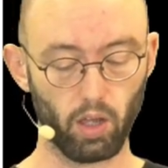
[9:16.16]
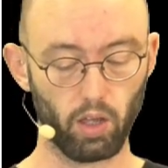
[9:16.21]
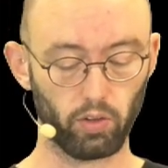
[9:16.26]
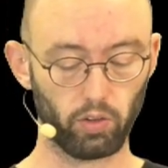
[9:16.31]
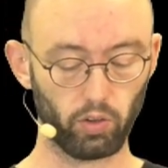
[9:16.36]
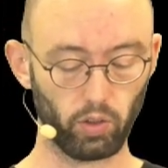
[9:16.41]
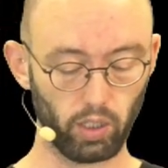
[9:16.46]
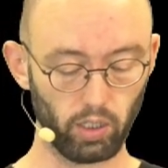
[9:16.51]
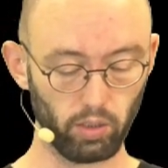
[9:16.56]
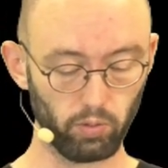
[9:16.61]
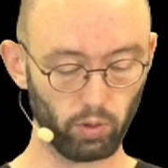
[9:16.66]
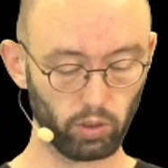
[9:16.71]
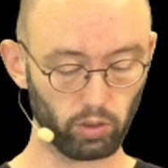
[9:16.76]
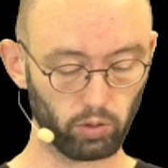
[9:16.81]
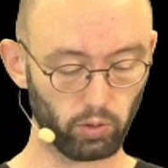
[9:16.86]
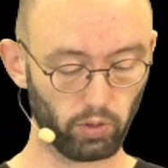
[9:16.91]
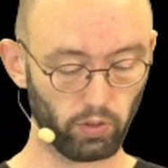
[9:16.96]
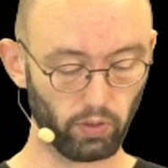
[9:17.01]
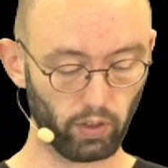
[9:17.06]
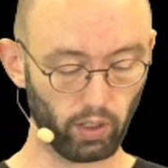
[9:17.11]
So here one
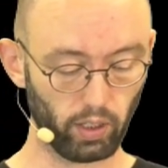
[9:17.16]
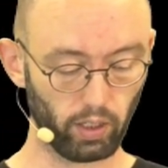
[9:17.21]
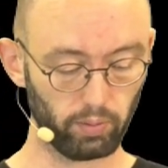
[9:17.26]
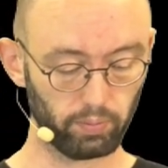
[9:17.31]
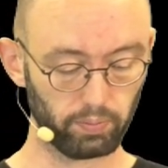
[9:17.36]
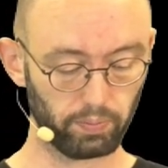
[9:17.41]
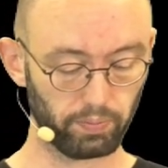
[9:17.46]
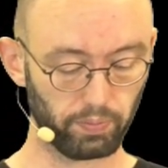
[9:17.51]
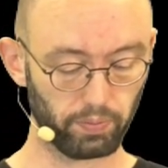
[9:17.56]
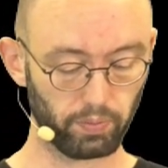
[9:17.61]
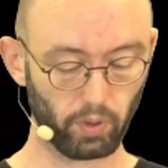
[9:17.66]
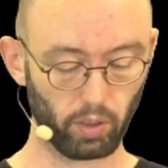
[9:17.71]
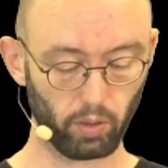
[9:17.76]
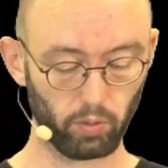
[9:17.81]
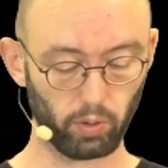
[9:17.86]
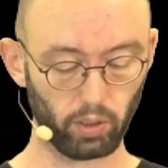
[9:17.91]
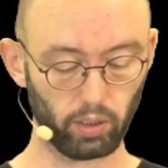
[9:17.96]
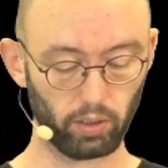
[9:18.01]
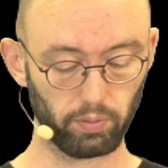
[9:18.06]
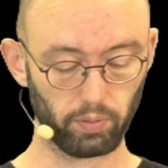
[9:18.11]
could say,
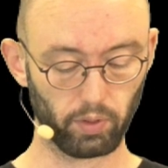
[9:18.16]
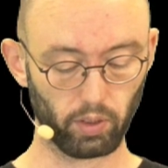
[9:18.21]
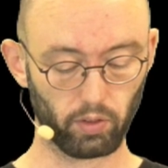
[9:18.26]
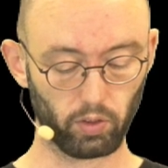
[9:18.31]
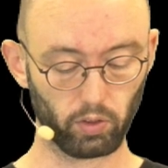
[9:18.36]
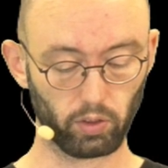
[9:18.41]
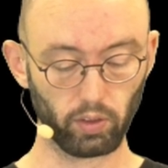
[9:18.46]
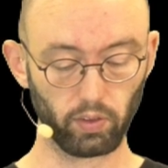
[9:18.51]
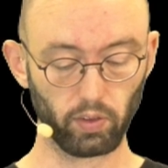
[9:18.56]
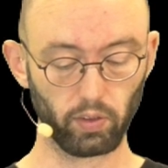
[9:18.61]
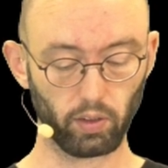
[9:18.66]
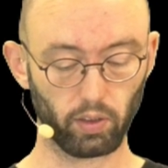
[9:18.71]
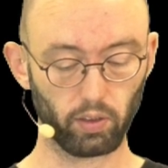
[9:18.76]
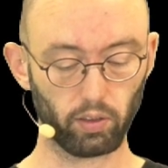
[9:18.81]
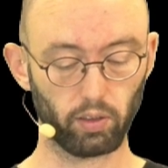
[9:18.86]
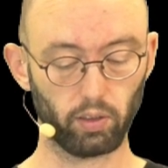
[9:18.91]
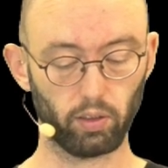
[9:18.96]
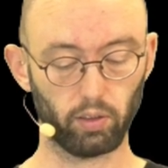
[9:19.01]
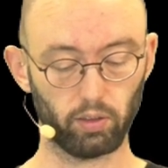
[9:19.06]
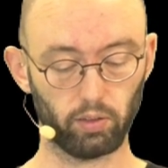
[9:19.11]
well, so this is
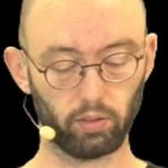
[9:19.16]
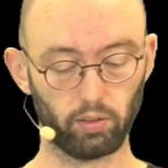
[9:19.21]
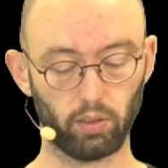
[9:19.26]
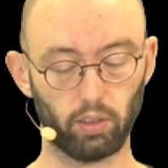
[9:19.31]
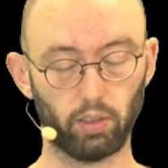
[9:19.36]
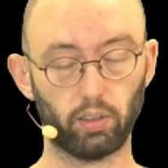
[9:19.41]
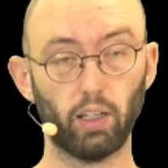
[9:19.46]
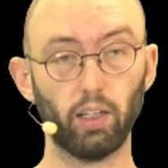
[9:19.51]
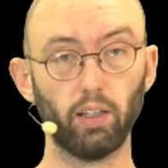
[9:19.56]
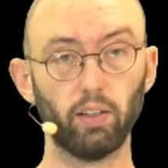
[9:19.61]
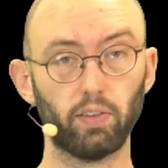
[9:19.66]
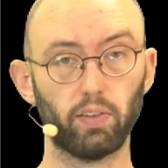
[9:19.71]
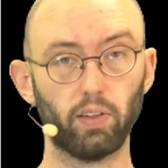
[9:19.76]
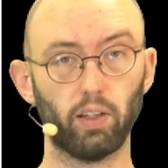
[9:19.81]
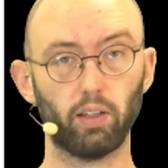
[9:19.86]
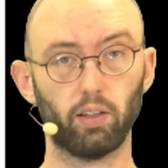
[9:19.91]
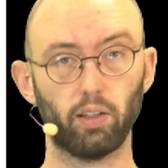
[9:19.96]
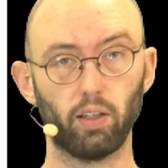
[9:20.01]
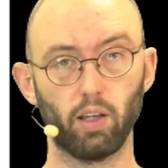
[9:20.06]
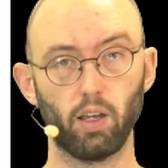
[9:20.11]
a data
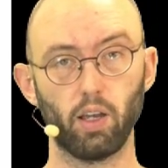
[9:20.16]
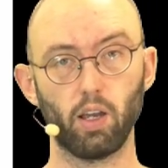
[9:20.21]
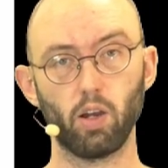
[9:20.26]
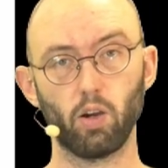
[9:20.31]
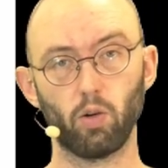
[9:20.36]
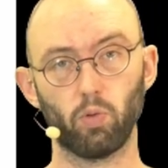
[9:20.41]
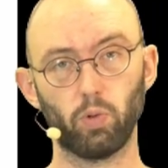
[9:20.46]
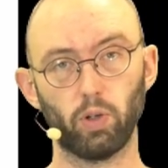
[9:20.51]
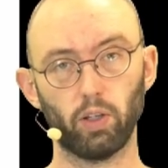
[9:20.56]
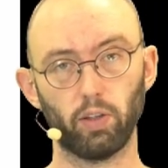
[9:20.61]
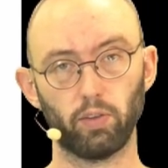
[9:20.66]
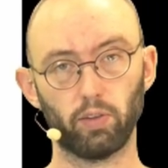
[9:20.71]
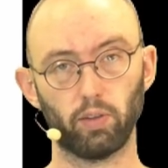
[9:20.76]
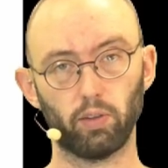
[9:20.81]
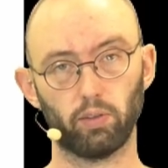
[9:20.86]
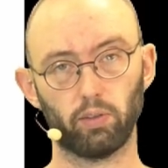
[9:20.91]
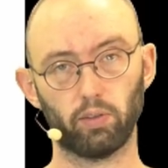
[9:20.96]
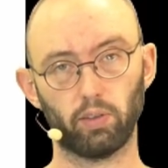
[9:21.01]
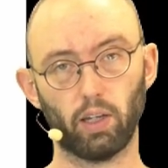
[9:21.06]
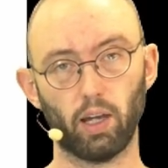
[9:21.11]
set with
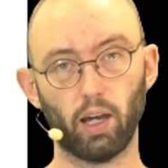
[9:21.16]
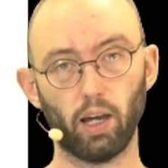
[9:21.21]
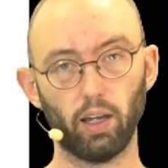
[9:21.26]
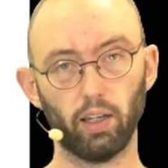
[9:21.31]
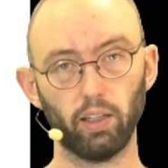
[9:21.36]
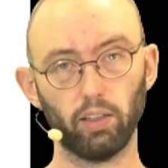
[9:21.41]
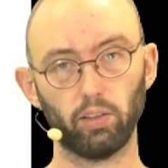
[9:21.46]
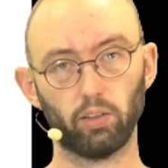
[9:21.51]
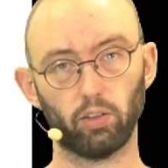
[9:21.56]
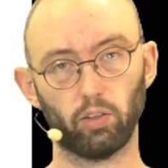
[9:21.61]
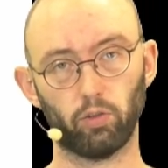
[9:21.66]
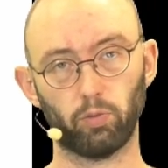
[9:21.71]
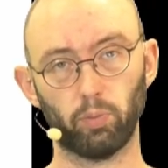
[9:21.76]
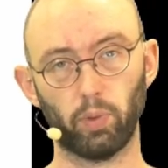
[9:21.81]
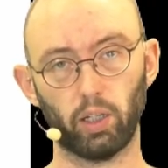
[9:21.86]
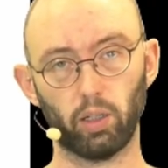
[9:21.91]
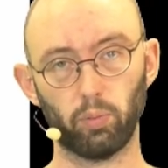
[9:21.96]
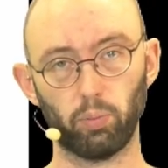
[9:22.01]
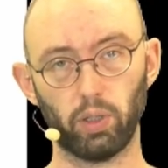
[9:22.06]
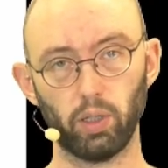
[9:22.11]
the height of
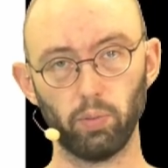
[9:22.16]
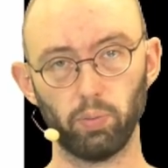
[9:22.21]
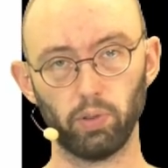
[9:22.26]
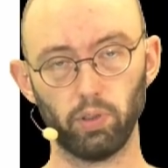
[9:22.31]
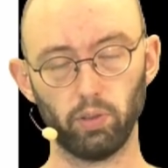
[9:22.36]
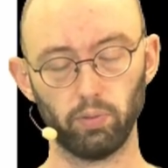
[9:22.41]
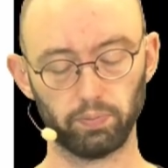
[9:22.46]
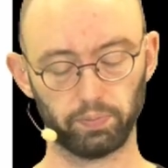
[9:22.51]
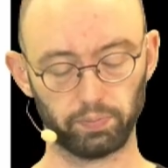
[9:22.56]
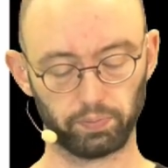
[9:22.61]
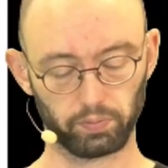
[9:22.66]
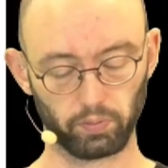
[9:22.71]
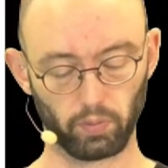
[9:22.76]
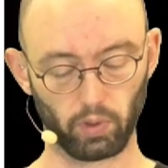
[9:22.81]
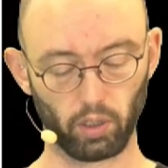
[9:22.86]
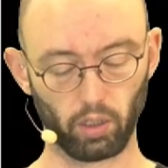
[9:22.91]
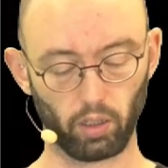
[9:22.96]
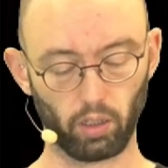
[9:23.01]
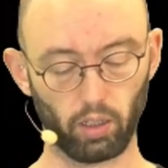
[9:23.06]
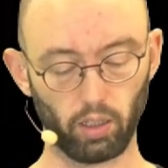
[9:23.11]
many people
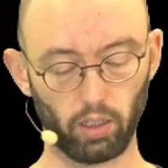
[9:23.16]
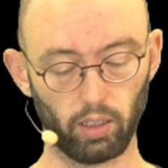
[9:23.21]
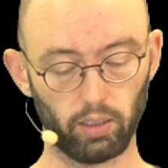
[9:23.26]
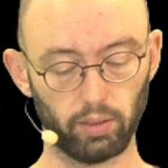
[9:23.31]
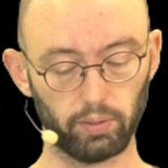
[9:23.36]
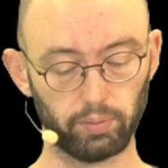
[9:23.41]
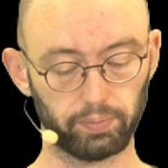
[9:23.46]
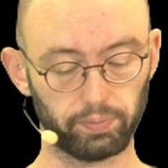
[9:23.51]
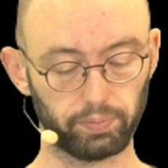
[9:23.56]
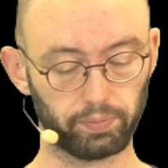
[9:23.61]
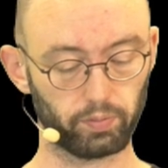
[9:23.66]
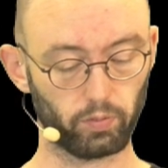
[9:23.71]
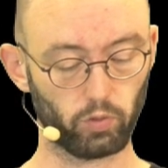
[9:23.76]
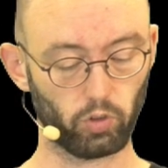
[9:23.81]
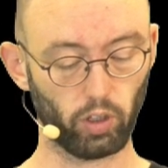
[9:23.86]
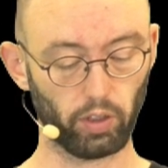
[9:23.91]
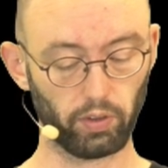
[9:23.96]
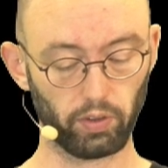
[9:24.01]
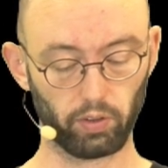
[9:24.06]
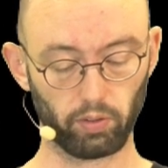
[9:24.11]

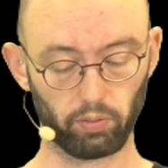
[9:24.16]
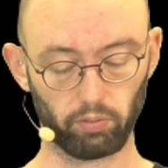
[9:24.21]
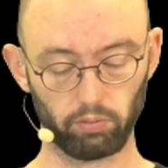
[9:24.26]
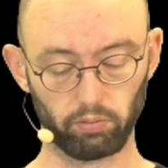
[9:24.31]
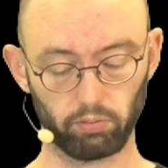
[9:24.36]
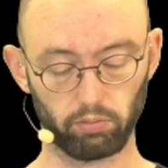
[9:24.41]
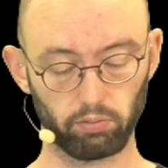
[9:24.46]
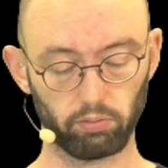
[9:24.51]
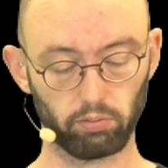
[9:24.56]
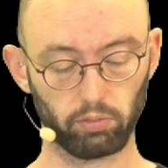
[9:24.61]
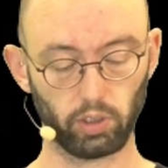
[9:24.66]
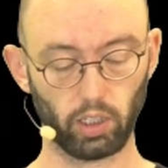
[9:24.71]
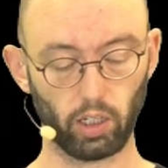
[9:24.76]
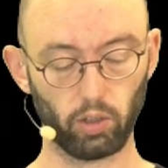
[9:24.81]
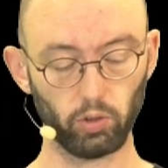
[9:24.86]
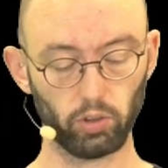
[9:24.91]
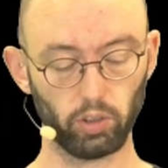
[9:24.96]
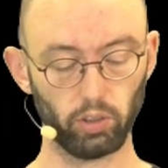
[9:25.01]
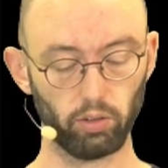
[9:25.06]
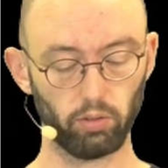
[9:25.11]
just
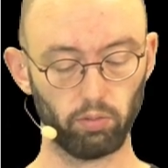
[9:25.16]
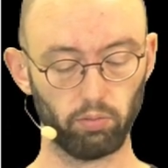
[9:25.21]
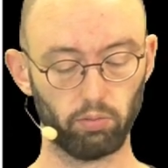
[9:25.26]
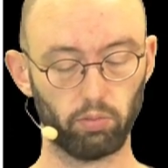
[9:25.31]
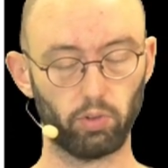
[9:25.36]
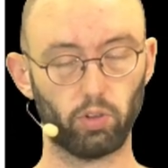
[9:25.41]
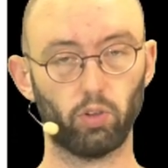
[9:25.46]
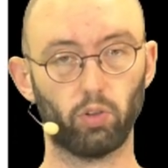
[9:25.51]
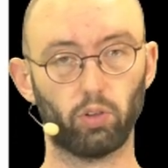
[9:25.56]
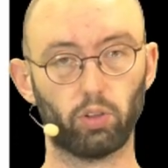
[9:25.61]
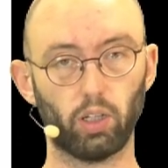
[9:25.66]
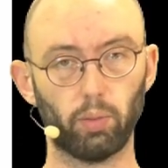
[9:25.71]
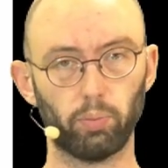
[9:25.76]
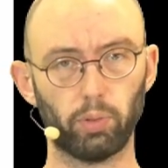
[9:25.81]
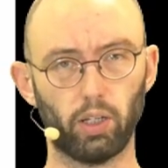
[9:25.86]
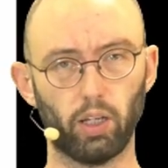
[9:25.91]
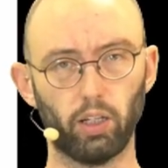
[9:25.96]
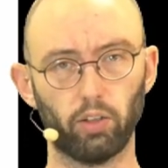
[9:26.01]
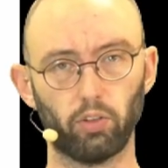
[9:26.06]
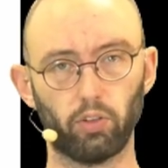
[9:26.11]
counted, so a
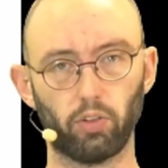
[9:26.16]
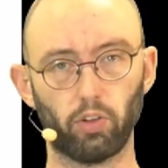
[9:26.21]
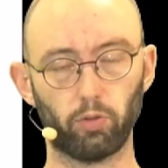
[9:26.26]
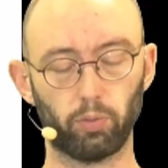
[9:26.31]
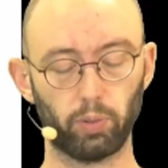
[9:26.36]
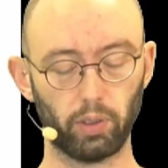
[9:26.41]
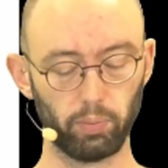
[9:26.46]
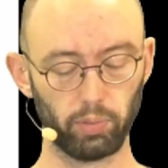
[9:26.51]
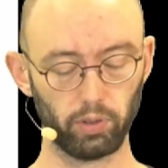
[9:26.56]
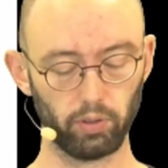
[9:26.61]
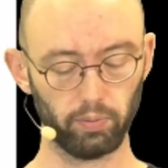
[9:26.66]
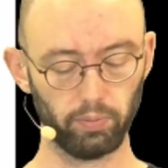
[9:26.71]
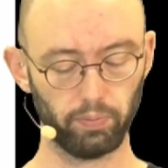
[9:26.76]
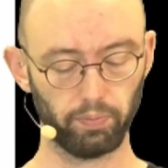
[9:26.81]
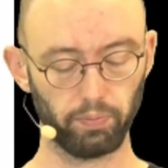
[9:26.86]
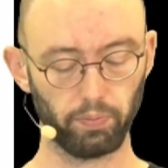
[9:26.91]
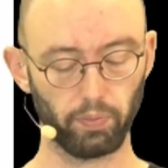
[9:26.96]
couple hundreds of people.